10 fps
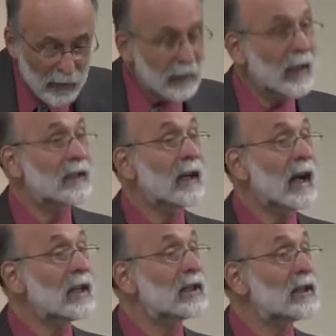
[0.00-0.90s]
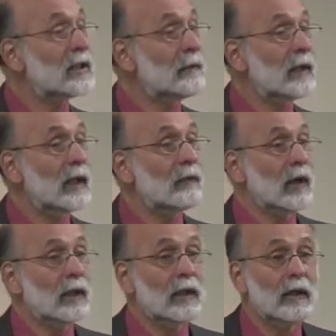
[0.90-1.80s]
led to ISIS to begin
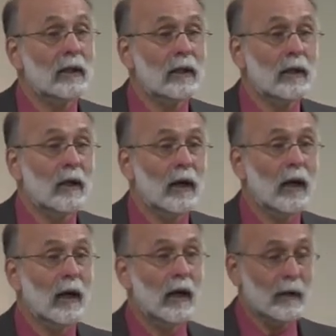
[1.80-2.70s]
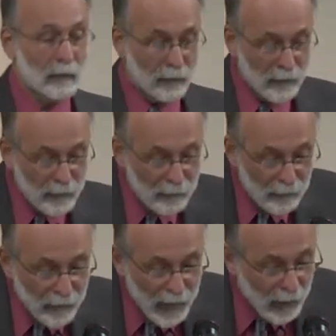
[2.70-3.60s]
with. Uh,
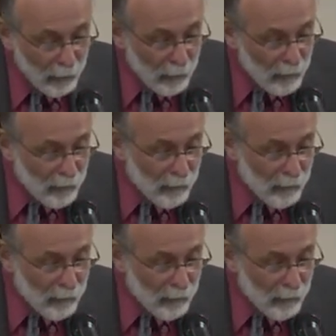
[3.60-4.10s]
now,